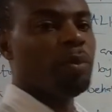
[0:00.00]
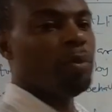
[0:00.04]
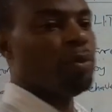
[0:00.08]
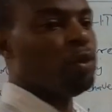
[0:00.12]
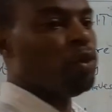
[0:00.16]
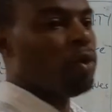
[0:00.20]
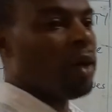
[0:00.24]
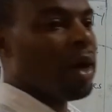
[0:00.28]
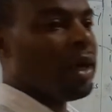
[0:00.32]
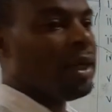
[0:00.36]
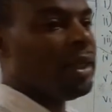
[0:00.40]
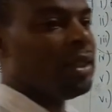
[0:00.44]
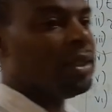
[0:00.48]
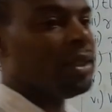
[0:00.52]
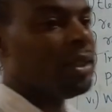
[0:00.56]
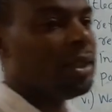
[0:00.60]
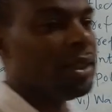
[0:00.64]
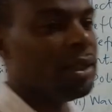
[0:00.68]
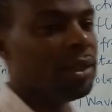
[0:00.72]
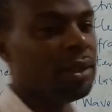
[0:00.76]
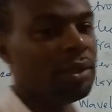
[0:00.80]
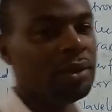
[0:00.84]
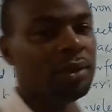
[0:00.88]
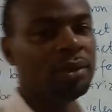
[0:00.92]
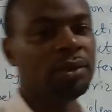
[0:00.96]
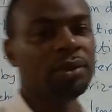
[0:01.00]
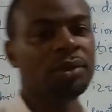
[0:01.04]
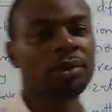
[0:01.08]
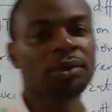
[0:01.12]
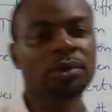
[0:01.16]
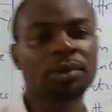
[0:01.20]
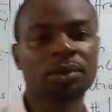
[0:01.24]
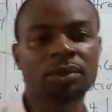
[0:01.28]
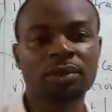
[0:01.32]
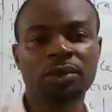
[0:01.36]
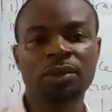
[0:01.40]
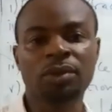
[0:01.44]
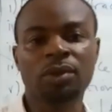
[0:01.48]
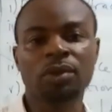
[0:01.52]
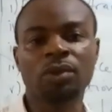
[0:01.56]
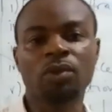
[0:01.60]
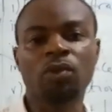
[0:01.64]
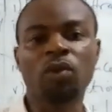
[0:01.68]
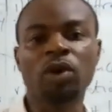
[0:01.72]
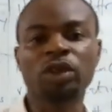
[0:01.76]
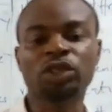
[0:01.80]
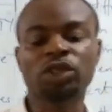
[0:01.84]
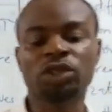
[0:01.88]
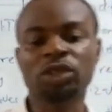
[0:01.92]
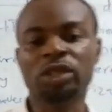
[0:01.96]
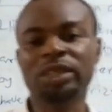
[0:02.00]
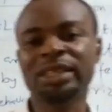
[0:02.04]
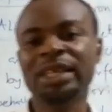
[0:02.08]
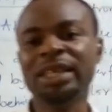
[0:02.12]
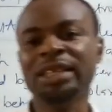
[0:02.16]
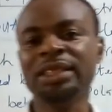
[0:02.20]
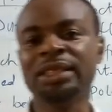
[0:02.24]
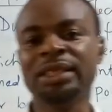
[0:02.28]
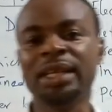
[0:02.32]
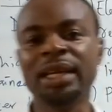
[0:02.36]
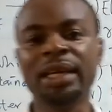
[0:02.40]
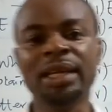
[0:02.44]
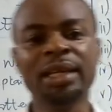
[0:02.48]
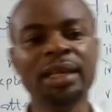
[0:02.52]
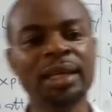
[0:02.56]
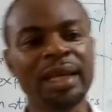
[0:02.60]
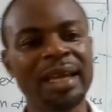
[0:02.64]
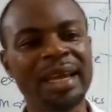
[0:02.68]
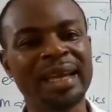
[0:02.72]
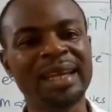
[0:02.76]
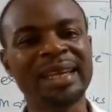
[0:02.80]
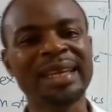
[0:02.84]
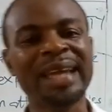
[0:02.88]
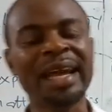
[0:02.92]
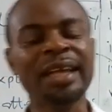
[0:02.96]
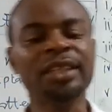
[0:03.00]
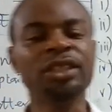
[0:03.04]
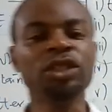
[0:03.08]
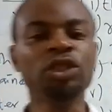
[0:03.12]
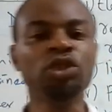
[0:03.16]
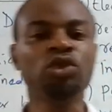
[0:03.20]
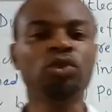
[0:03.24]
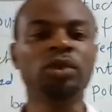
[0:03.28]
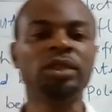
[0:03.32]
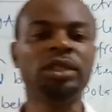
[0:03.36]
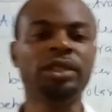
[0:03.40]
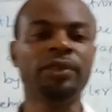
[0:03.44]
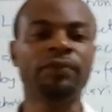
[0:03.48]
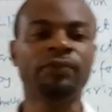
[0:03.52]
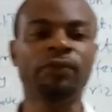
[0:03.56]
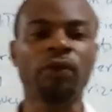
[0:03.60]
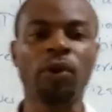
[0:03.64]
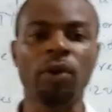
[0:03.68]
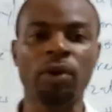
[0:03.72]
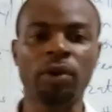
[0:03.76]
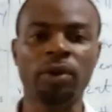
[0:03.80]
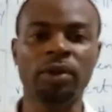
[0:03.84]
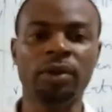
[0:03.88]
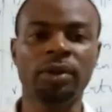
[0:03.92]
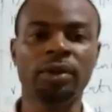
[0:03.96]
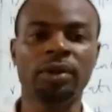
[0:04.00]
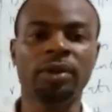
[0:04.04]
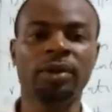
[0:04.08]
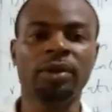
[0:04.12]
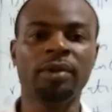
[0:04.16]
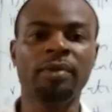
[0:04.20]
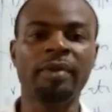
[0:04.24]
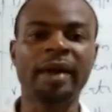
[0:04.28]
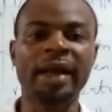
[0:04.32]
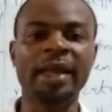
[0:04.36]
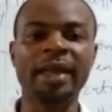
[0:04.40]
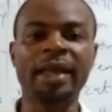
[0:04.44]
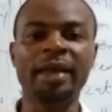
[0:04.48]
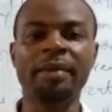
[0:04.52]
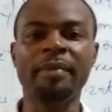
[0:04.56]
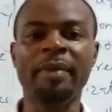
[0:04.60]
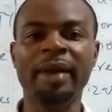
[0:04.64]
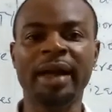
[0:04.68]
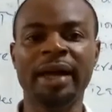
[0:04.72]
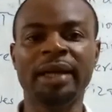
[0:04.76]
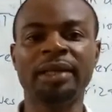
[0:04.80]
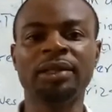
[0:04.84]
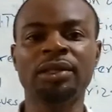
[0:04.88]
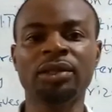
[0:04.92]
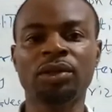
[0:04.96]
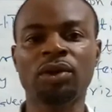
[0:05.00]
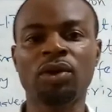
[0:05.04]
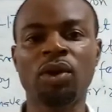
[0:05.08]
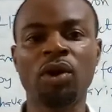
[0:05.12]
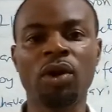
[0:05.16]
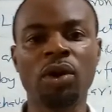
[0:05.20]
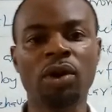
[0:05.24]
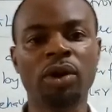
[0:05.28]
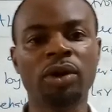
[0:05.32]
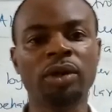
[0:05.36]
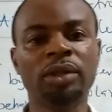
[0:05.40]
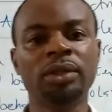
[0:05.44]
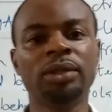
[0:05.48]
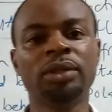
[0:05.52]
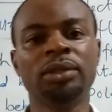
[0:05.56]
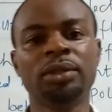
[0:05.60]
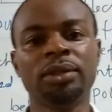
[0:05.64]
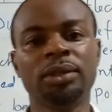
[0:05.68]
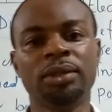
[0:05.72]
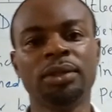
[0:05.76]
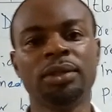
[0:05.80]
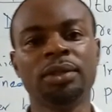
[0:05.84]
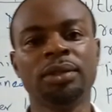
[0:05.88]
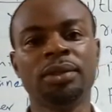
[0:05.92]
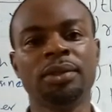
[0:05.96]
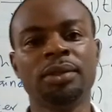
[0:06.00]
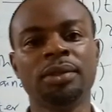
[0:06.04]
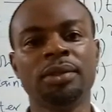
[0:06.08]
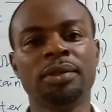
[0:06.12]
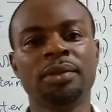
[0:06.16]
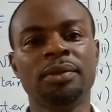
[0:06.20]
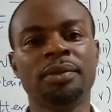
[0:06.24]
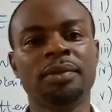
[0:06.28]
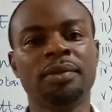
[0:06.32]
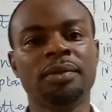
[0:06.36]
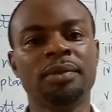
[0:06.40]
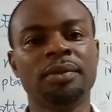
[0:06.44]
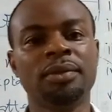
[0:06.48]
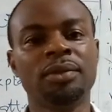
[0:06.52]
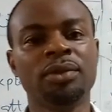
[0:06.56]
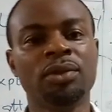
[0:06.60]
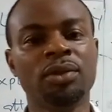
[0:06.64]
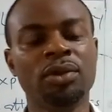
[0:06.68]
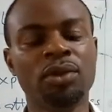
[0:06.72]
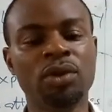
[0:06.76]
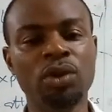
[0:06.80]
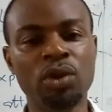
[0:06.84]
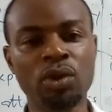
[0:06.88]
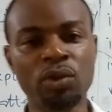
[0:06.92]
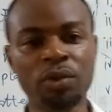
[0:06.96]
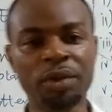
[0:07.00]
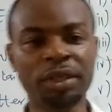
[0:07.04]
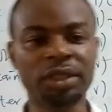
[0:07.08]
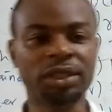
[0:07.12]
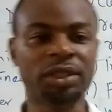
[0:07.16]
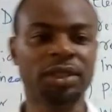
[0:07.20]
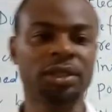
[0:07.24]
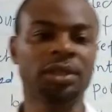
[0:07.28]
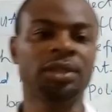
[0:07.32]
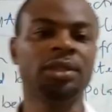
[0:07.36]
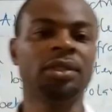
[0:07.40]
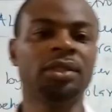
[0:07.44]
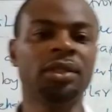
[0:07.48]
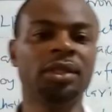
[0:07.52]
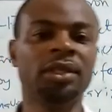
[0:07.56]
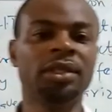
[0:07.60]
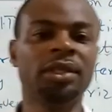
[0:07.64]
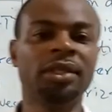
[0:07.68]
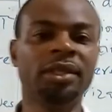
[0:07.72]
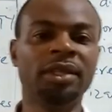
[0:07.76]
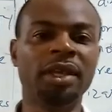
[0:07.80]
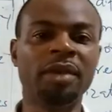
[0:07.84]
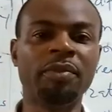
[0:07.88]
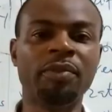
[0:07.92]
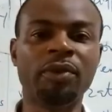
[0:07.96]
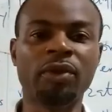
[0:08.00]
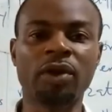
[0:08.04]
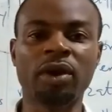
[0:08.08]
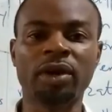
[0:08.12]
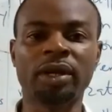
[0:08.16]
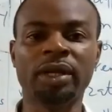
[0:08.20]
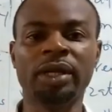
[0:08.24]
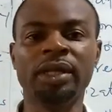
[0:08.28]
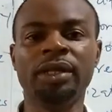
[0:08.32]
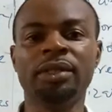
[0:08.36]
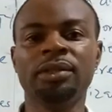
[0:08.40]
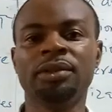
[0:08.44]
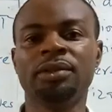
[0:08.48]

duality was suggested in 1924 by a man called Louis de Broglie.